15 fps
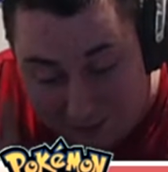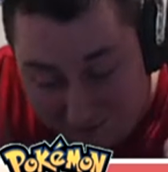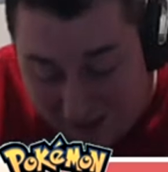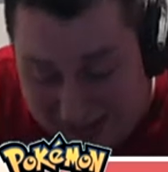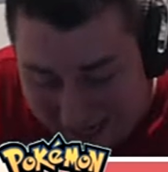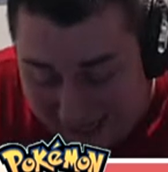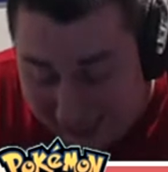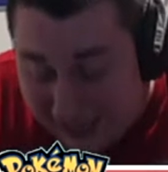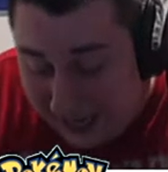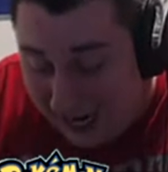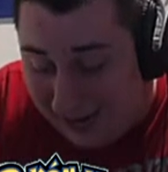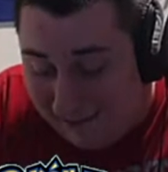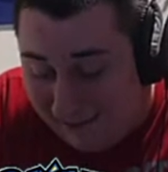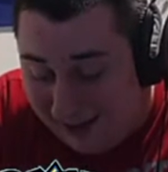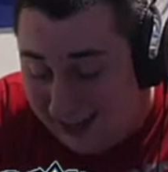fine.
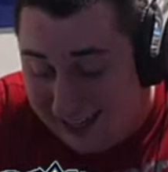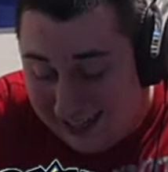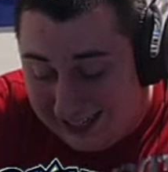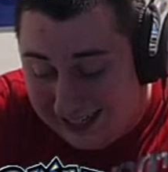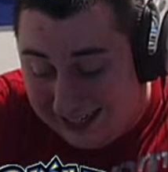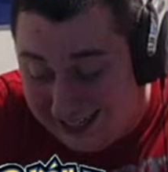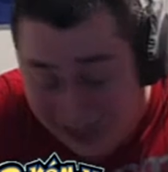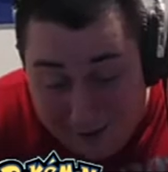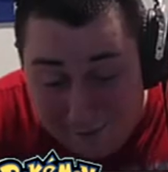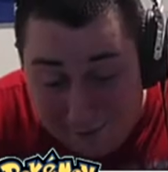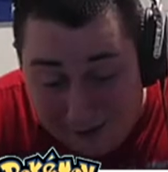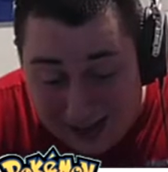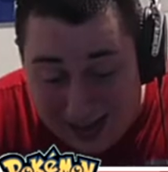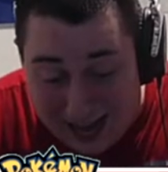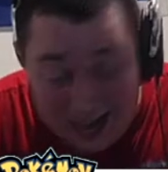I'm like,
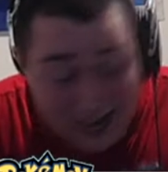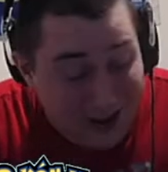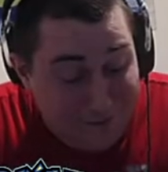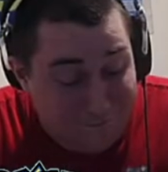definitely not.